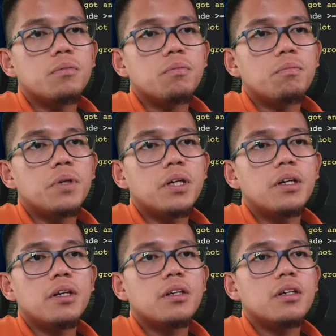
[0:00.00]

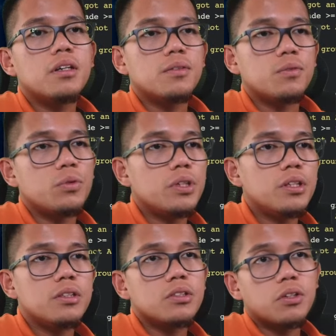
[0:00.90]
But if
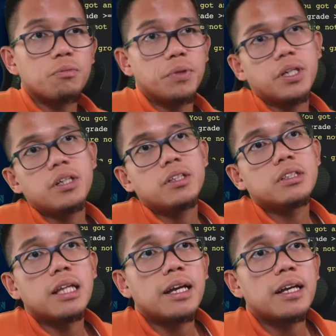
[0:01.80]
we so because
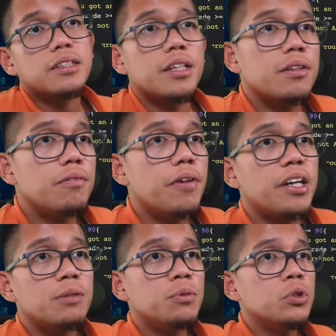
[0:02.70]
like I said,
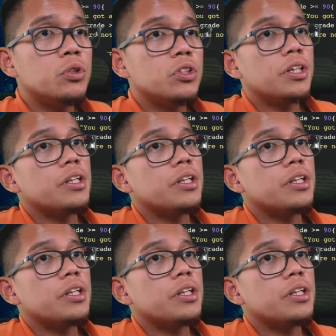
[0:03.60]
variables you can